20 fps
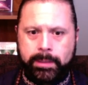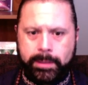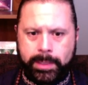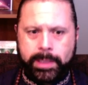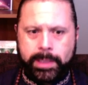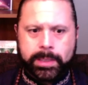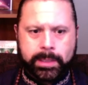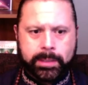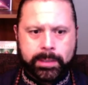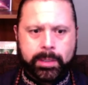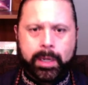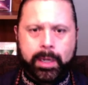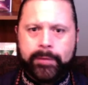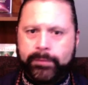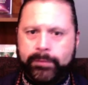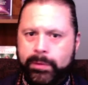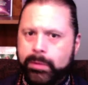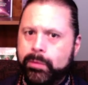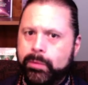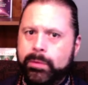this is
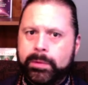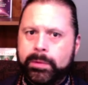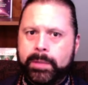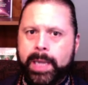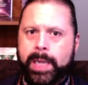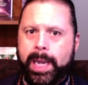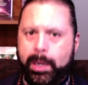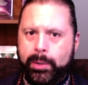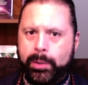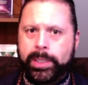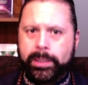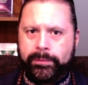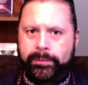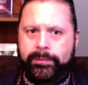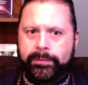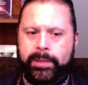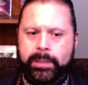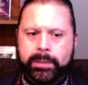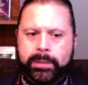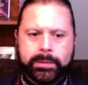often how he
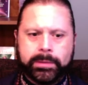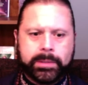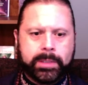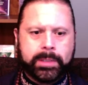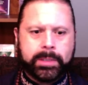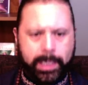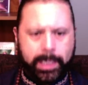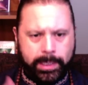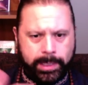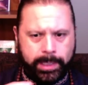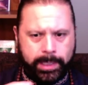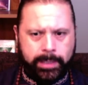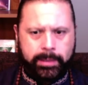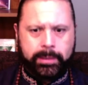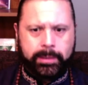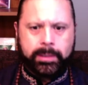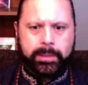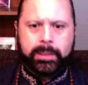feels. And then